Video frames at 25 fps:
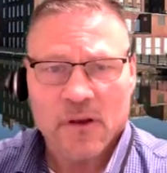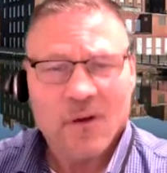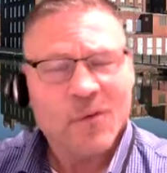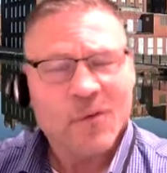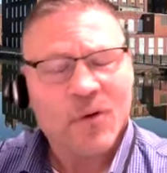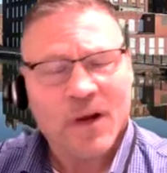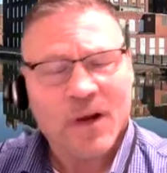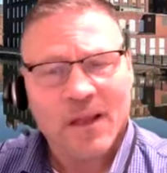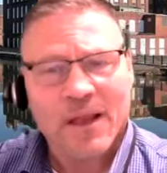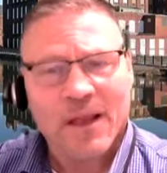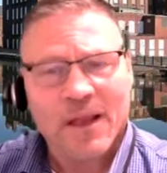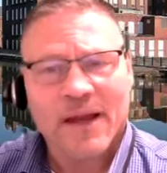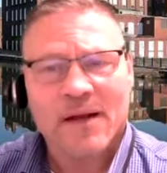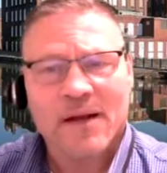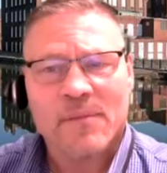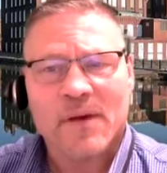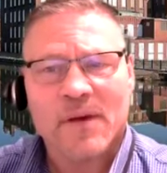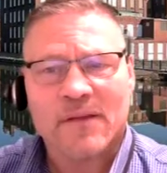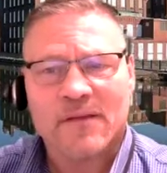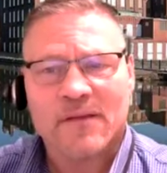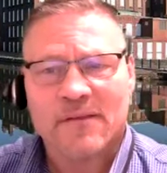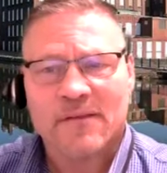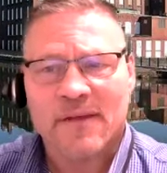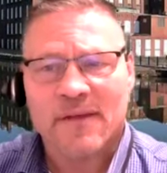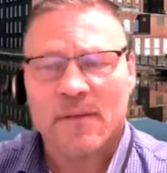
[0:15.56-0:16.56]
What I like
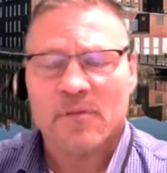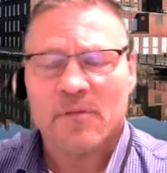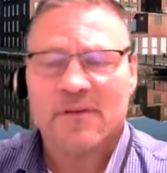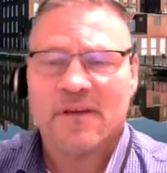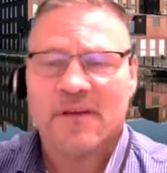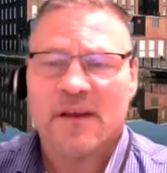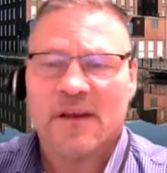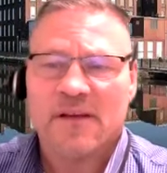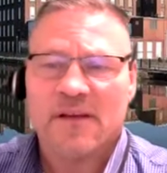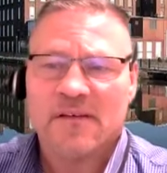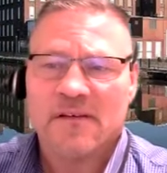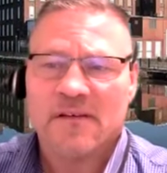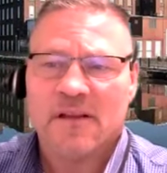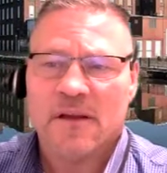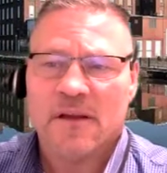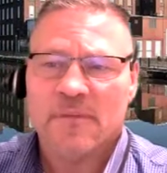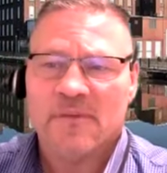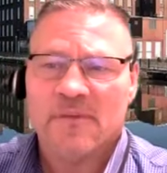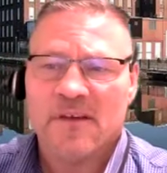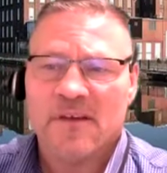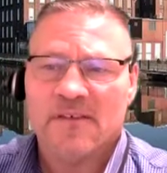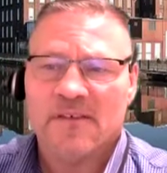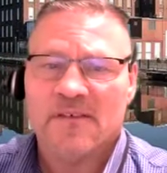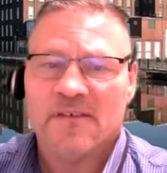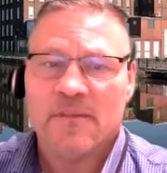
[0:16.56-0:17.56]
about the table tennis
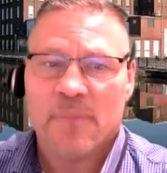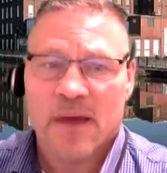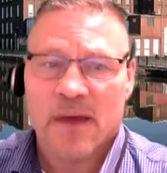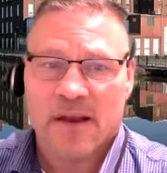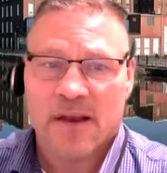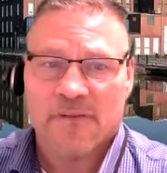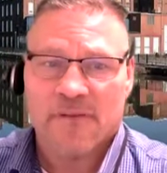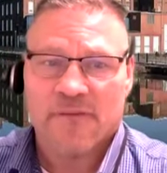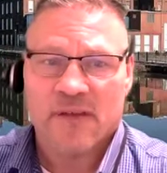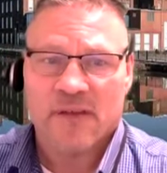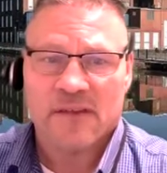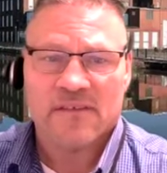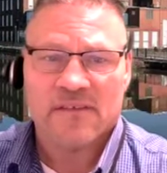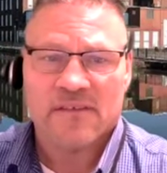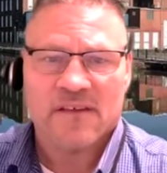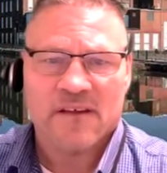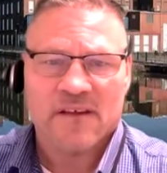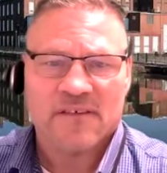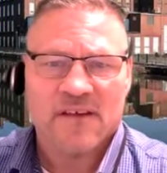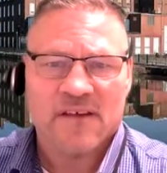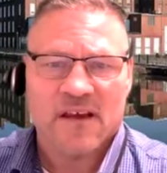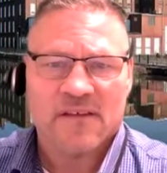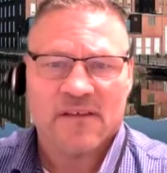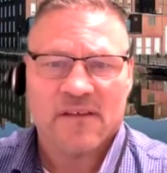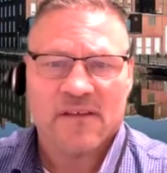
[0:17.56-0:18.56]
clubs is the benefits,
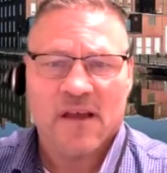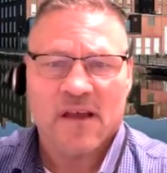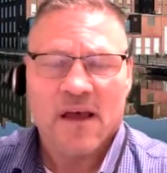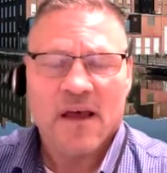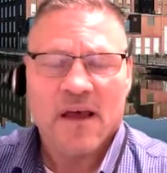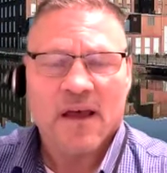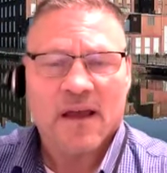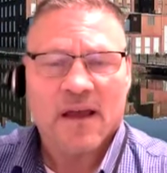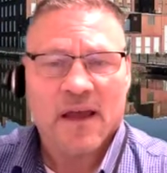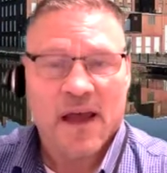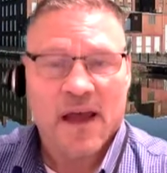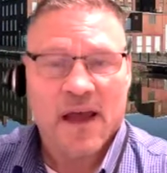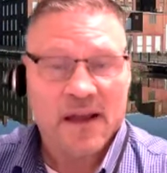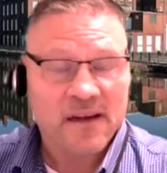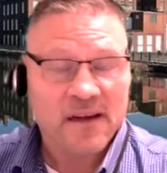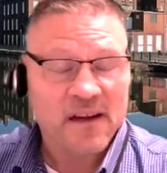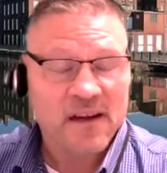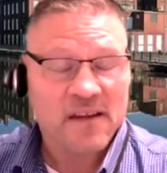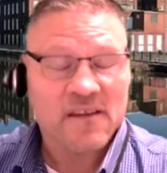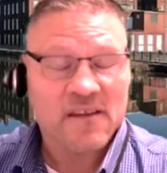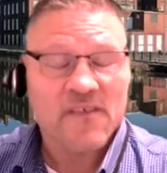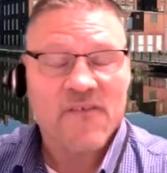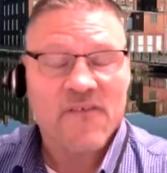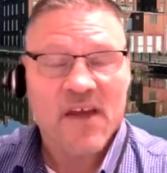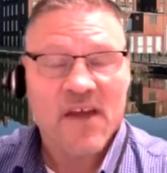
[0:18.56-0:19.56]
such as
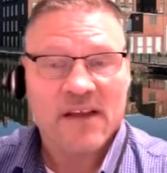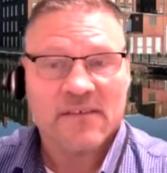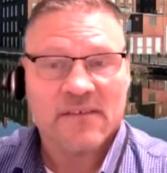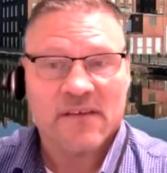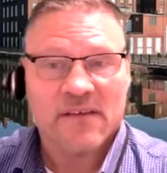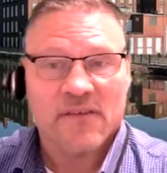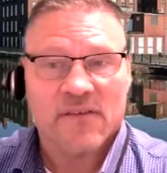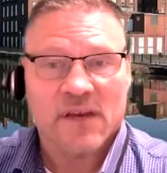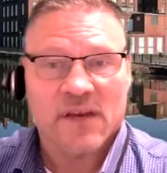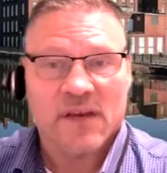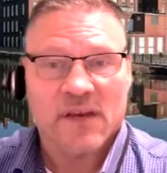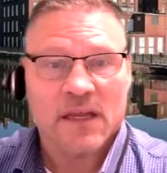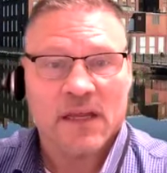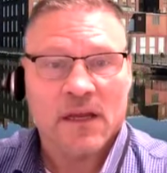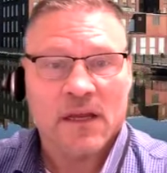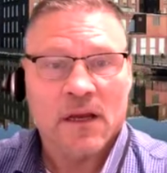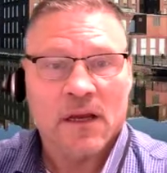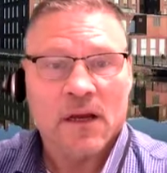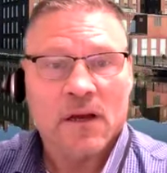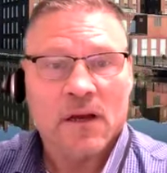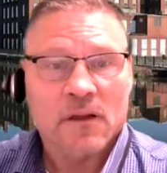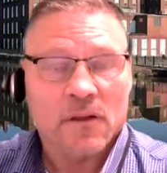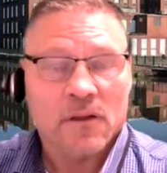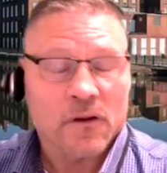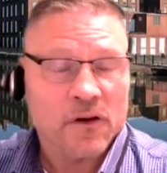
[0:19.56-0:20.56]
cognitive activity,
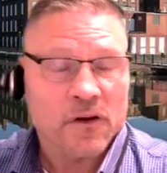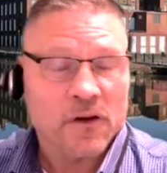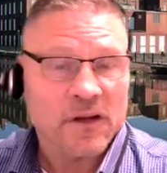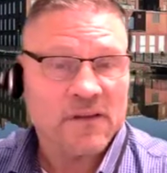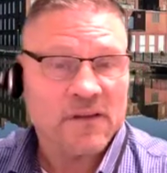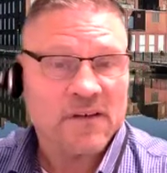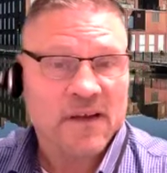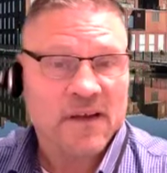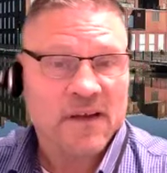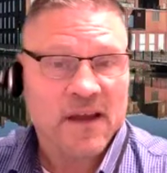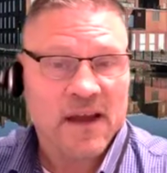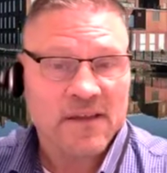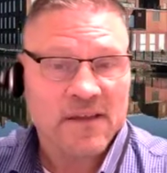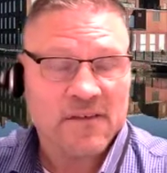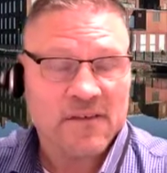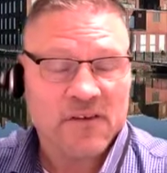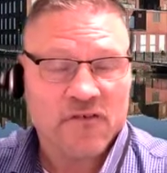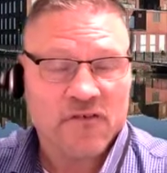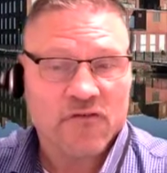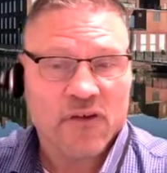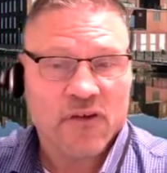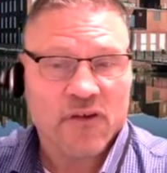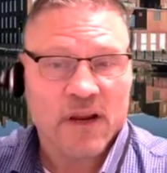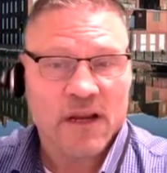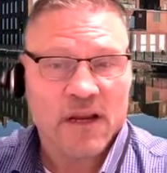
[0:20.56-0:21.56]
learning to
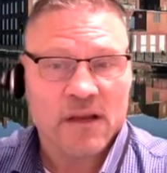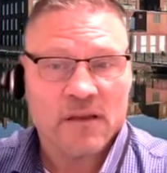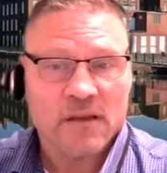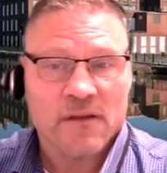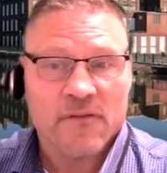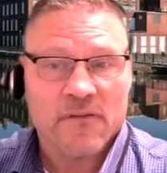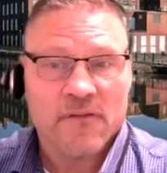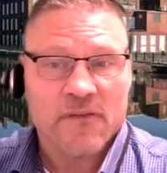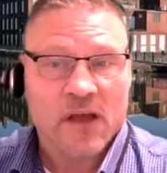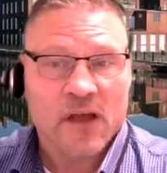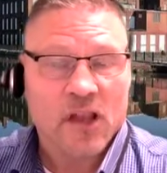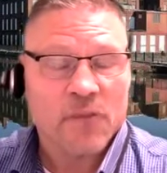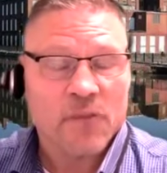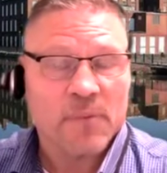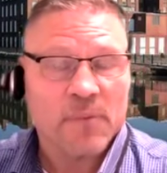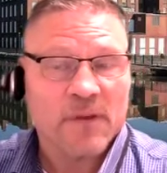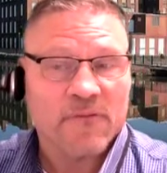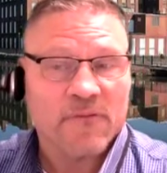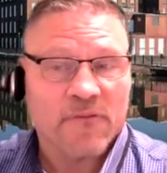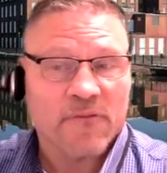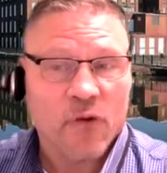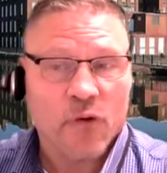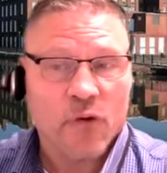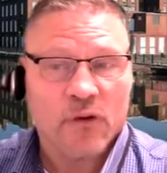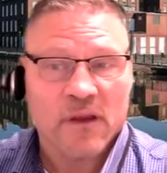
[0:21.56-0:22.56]
concentrate, developing
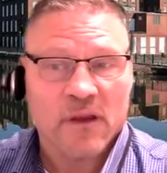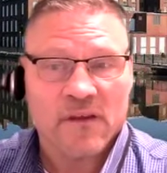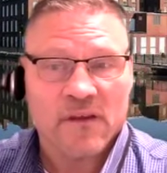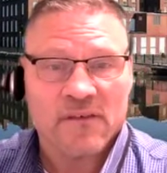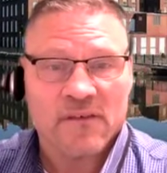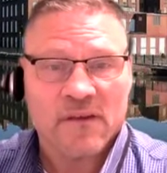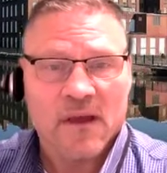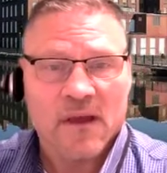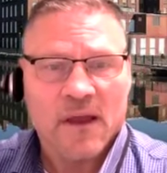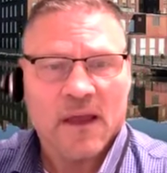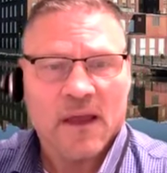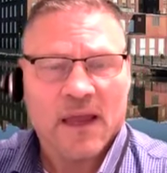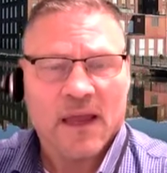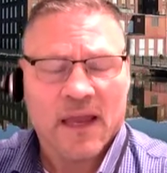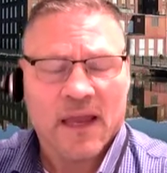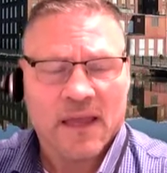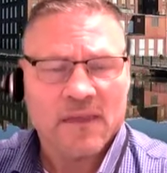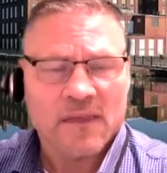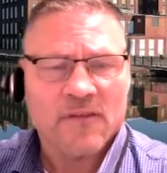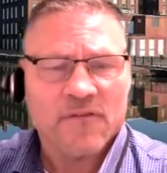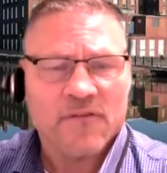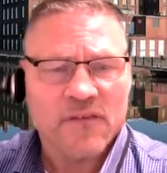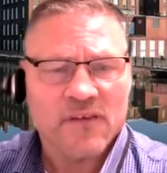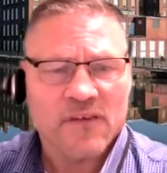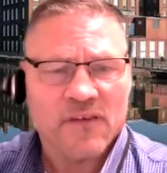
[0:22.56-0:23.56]
focus, and
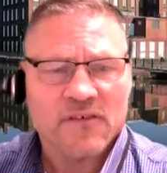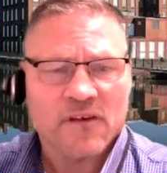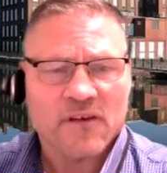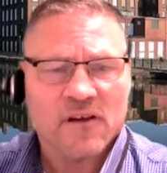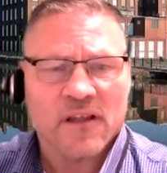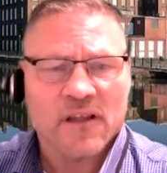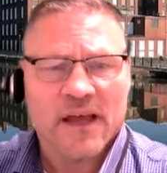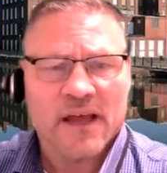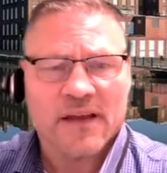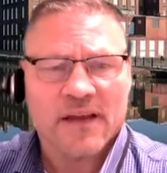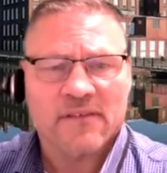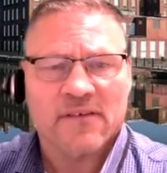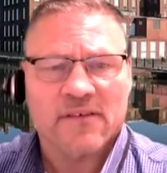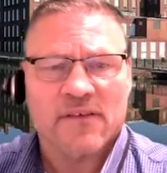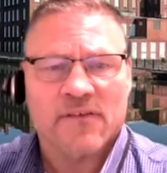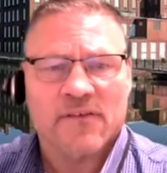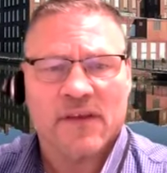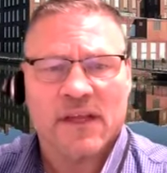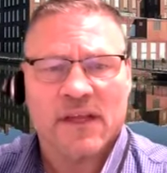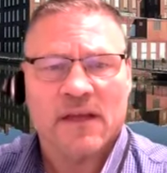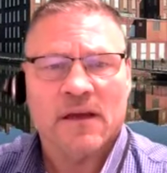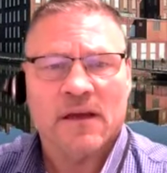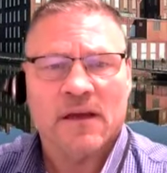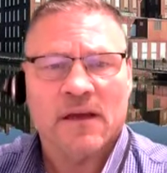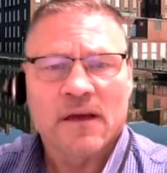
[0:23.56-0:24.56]
the physical
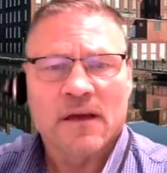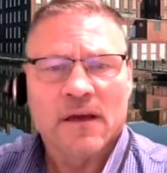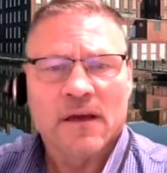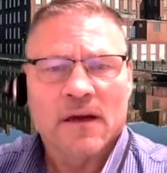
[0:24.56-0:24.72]
activity.